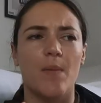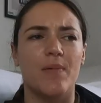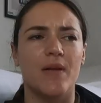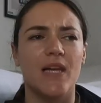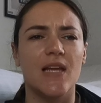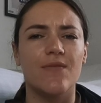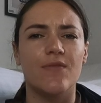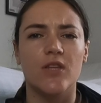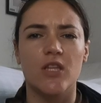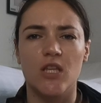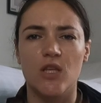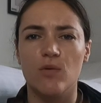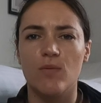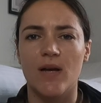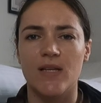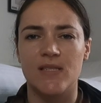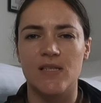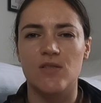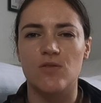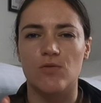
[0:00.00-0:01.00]
I believe in the
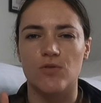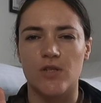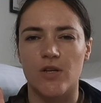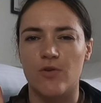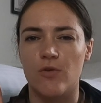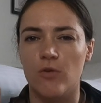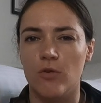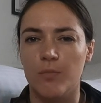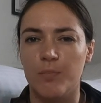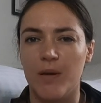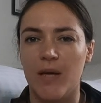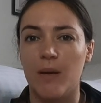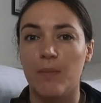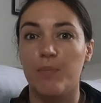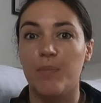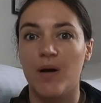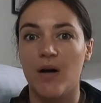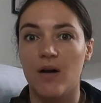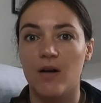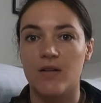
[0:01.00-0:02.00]
US it's also called being
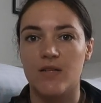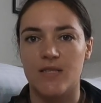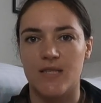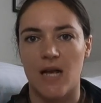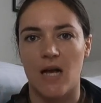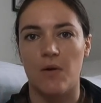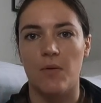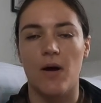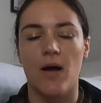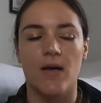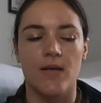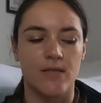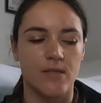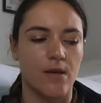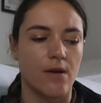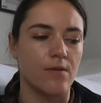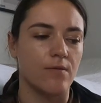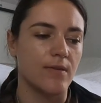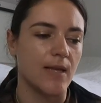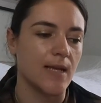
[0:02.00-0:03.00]
barn sour,
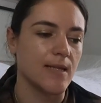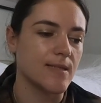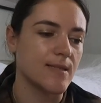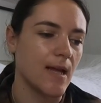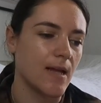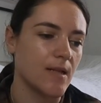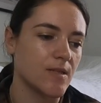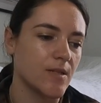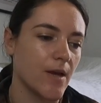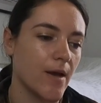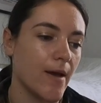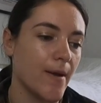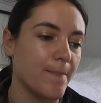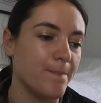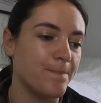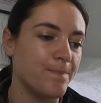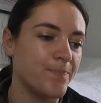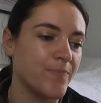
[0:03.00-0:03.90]
so that's that term.